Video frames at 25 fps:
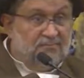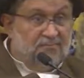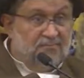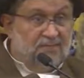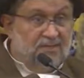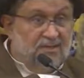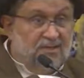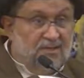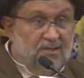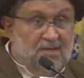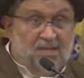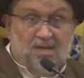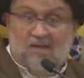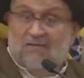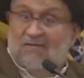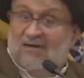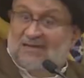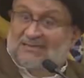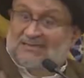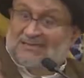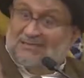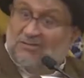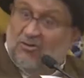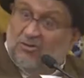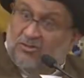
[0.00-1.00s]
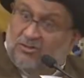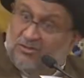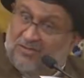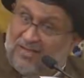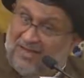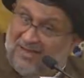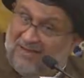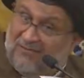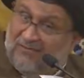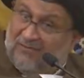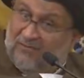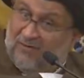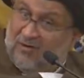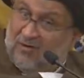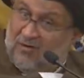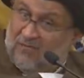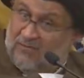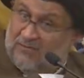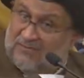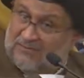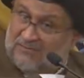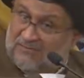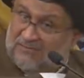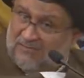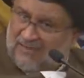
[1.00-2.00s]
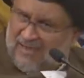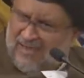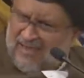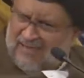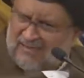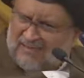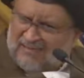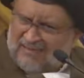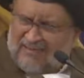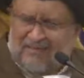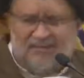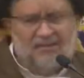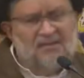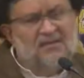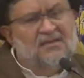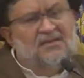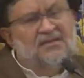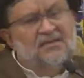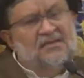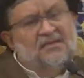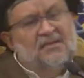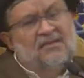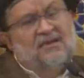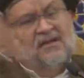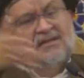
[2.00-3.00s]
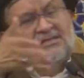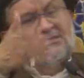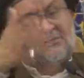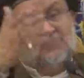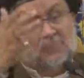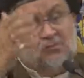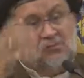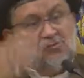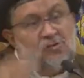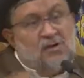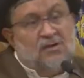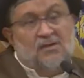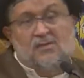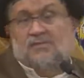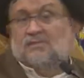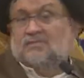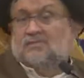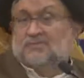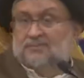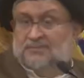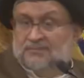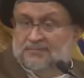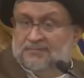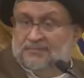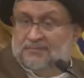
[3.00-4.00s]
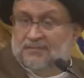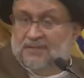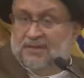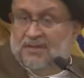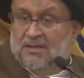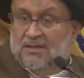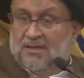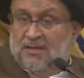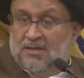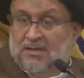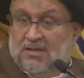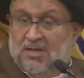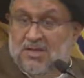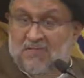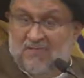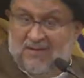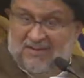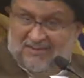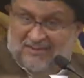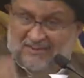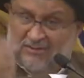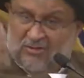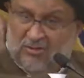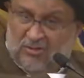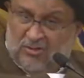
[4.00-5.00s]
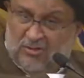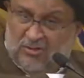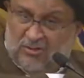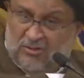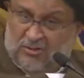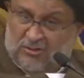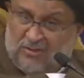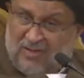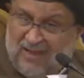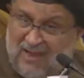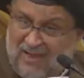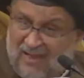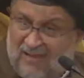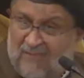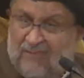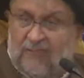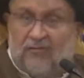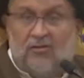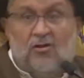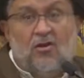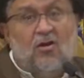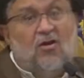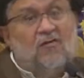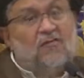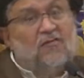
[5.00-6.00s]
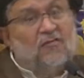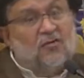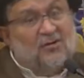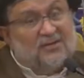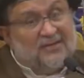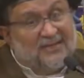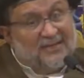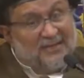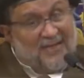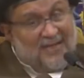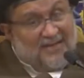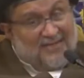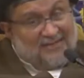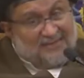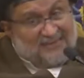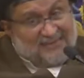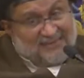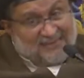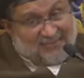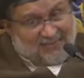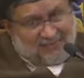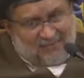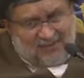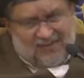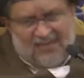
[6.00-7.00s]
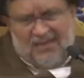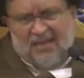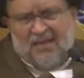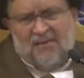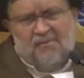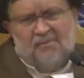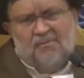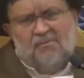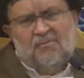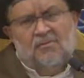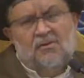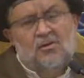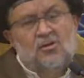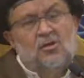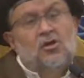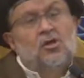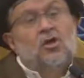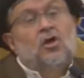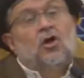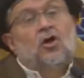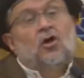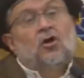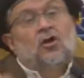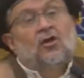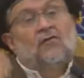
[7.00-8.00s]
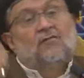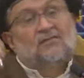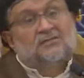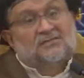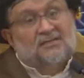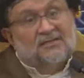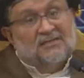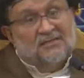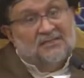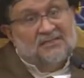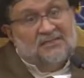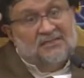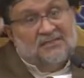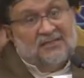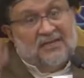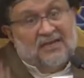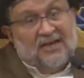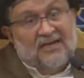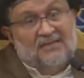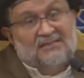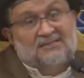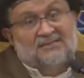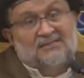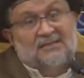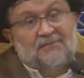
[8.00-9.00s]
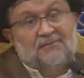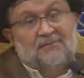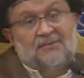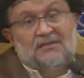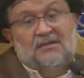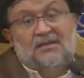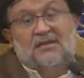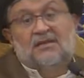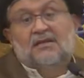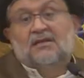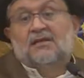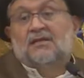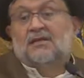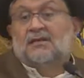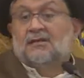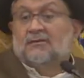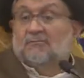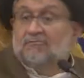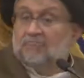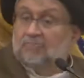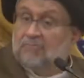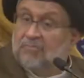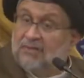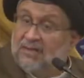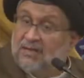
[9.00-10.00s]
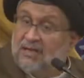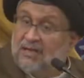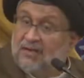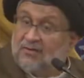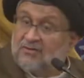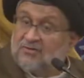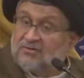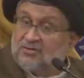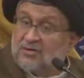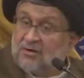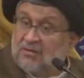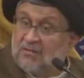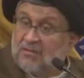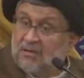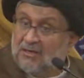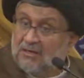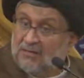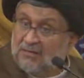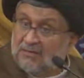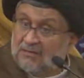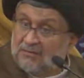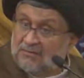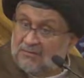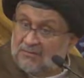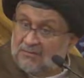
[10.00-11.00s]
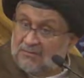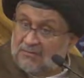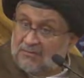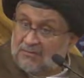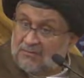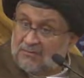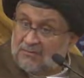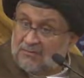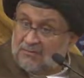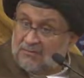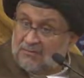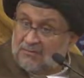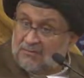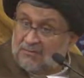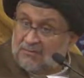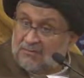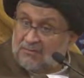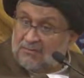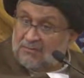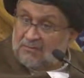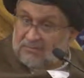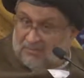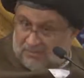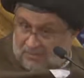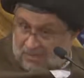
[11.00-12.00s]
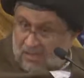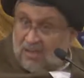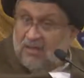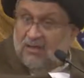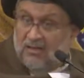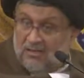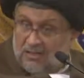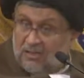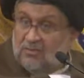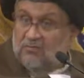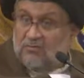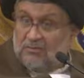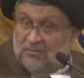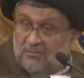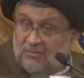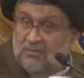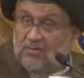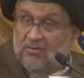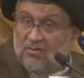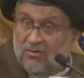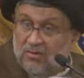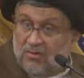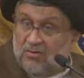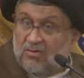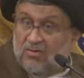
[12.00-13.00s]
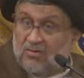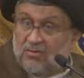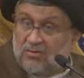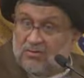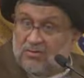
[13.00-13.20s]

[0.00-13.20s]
He was not thankful of his wealth, he gets poor. He was not thankful of what Allah has given him, all of a sudden he ends up in a bigger trouble. Are you with me or not?